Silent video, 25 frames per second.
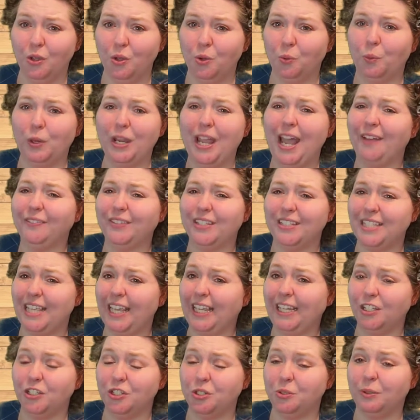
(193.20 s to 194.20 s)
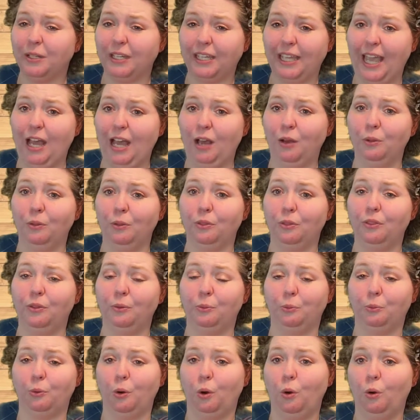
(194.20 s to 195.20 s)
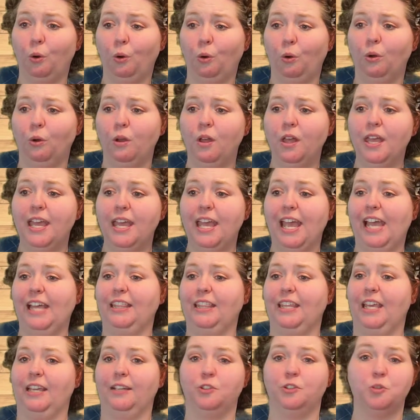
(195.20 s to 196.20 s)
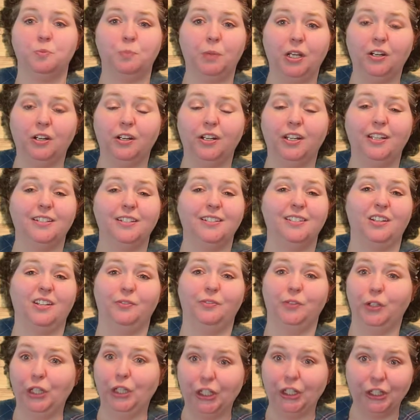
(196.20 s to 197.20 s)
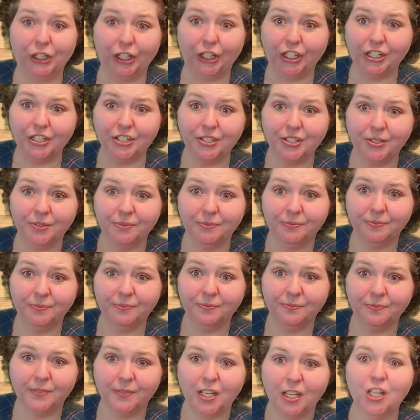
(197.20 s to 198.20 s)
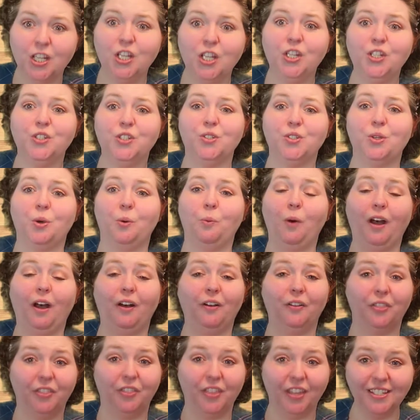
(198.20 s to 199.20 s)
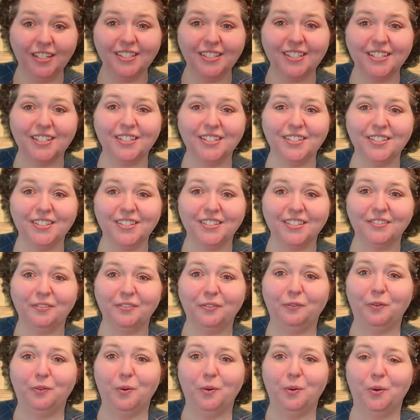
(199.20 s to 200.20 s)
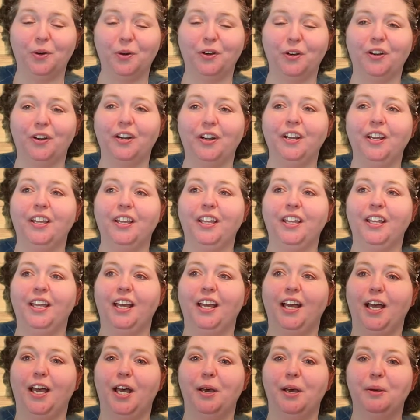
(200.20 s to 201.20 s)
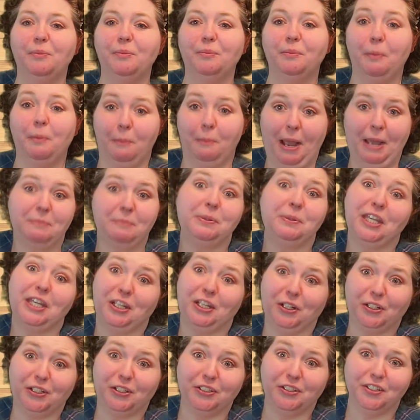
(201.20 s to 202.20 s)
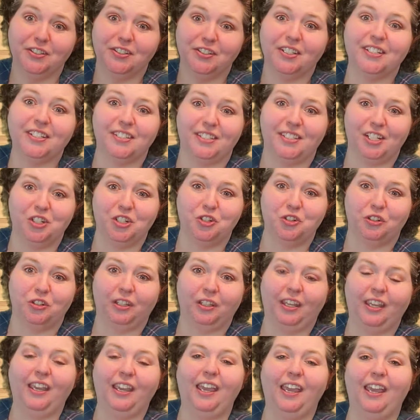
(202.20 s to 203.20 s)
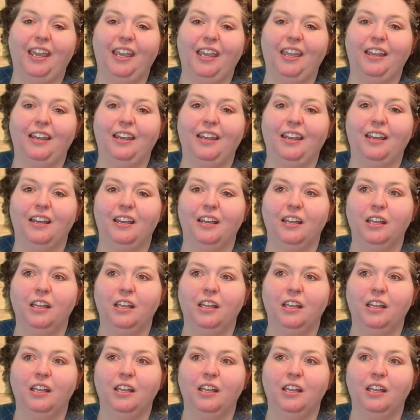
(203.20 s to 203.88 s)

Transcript: we have to take into account the role and the experience of the learners. So while this is for my peers, essentially, and